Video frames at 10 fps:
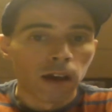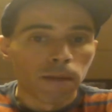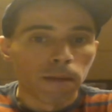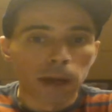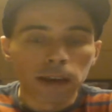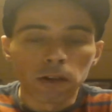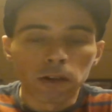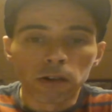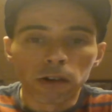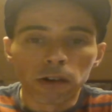by
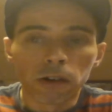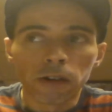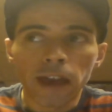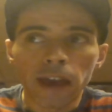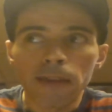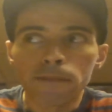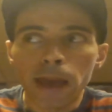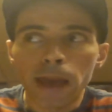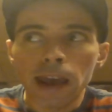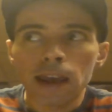Google. They
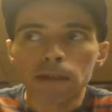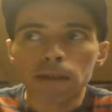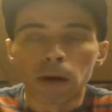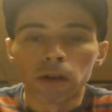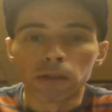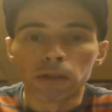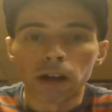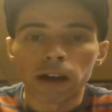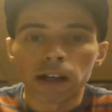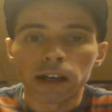may pull the
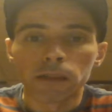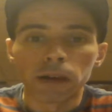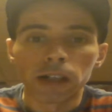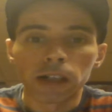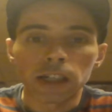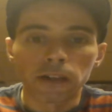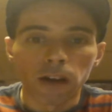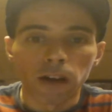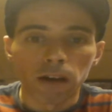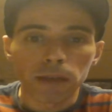plug on your ability to
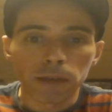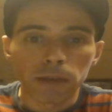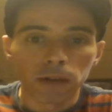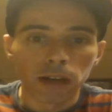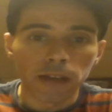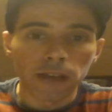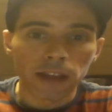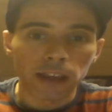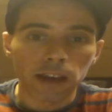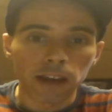follow people if they
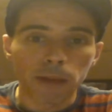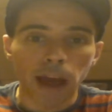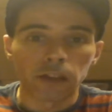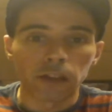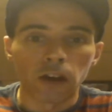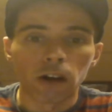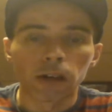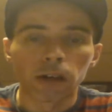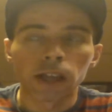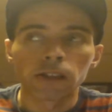think you're mass
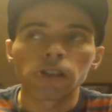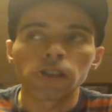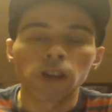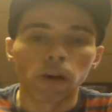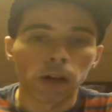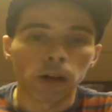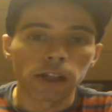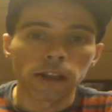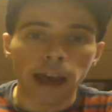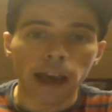following. So you don't want to
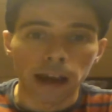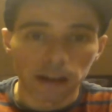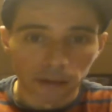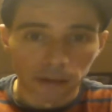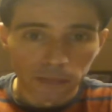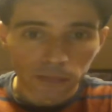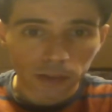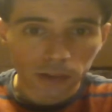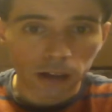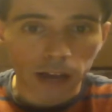do that,
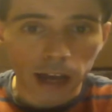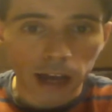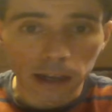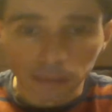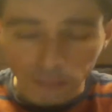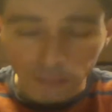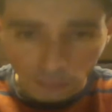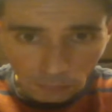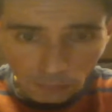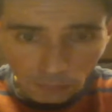okay?
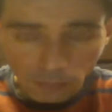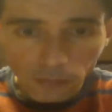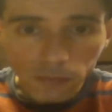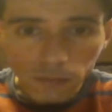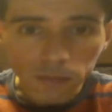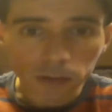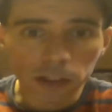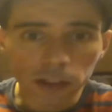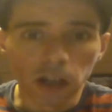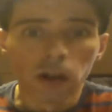
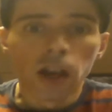So